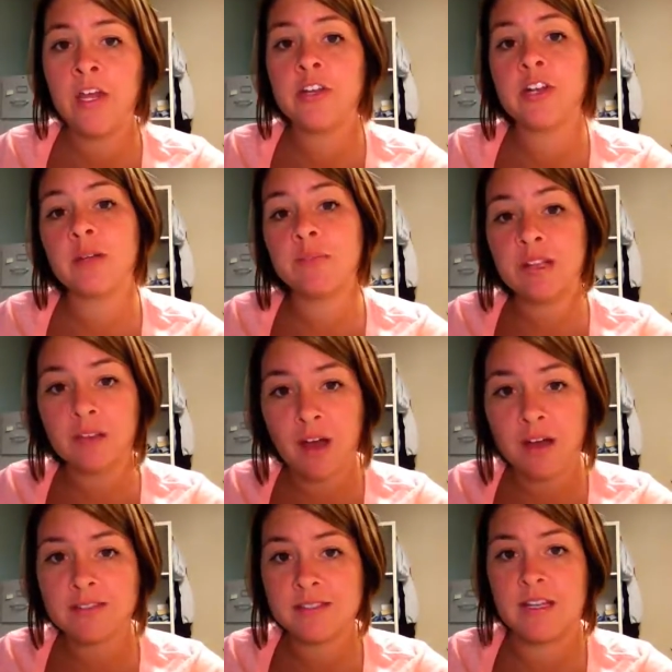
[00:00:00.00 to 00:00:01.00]
you're going to be
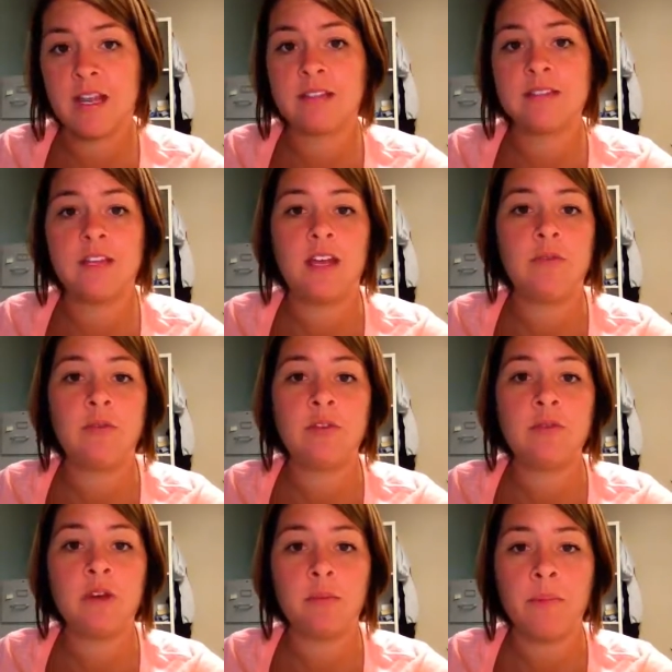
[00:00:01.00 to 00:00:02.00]
lost the next day when
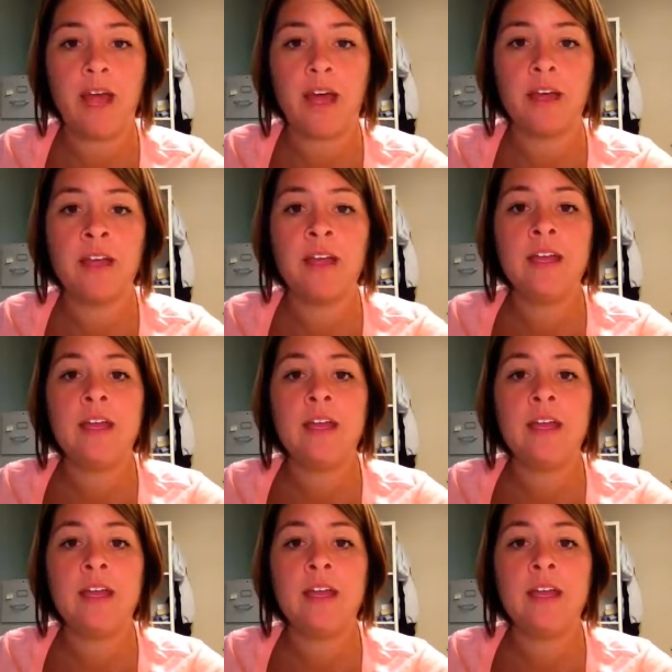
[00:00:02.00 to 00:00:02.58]
you come back.